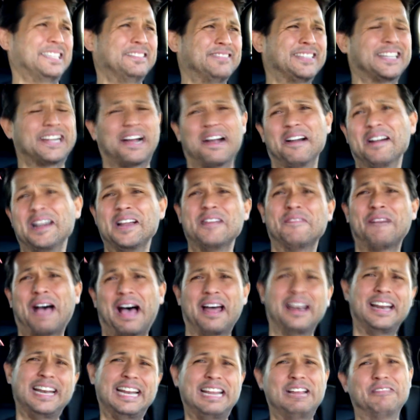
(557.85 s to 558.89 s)
sorry
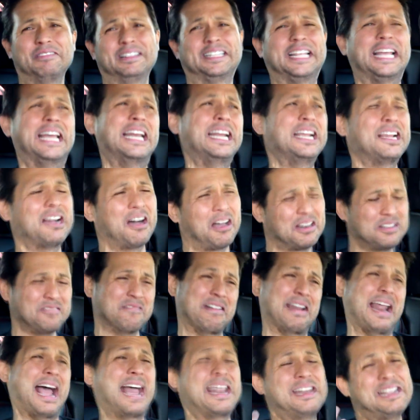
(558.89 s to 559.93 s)
about it. He was hitting on you
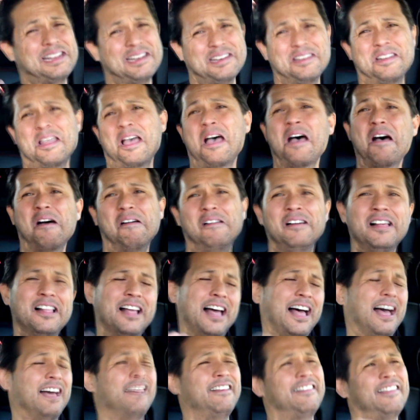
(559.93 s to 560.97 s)
and I didn't know.
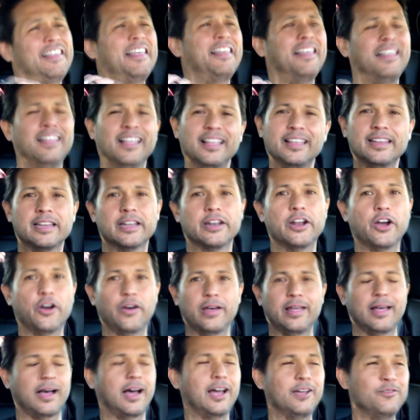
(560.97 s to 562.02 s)

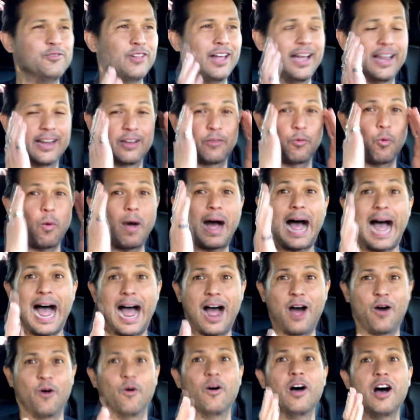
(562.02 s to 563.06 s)
I'm like,
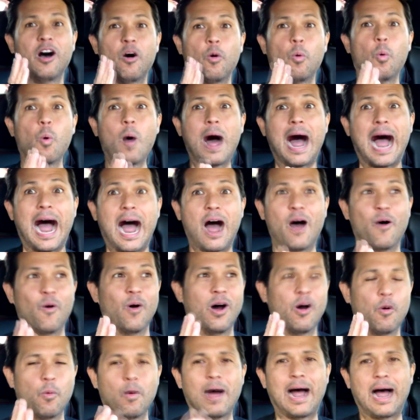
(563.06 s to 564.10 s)
wow.
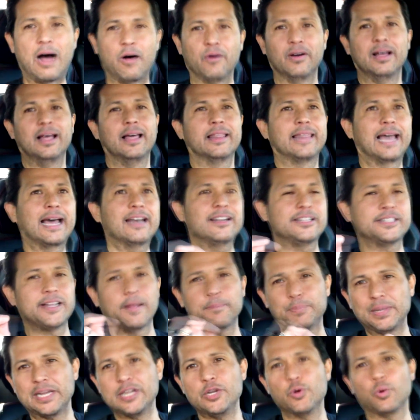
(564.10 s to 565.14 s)
That is
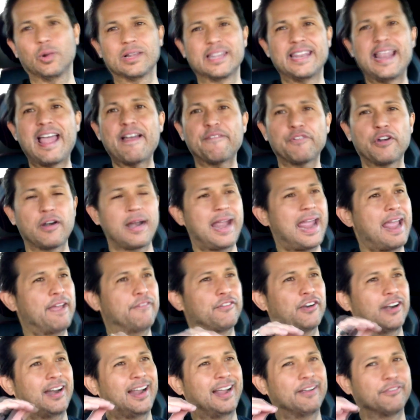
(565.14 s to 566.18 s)
something you will never,
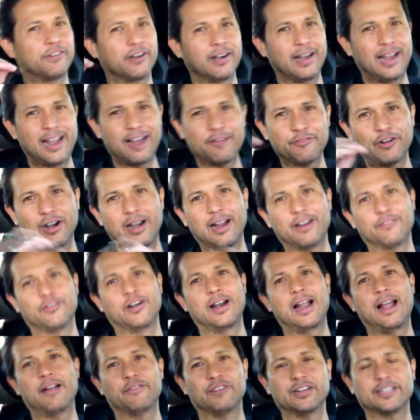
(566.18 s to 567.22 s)

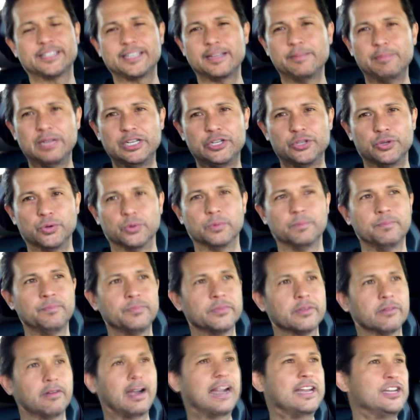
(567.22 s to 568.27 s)
ever see me do,
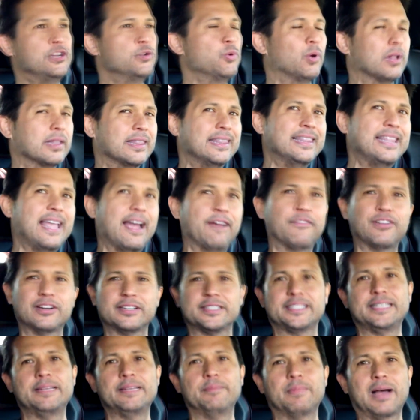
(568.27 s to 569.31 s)
right? You will never
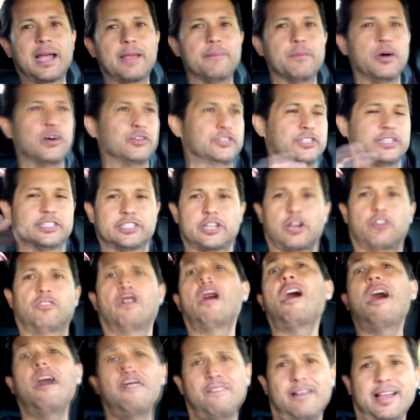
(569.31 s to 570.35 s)
see my emotions go,
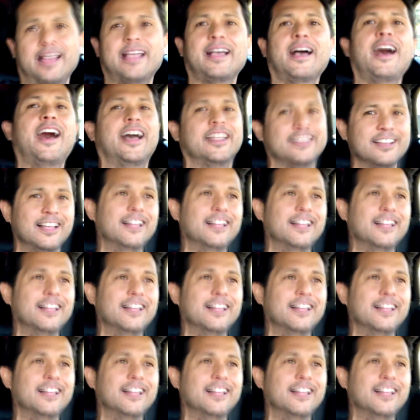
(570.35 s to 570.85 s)
oh my God,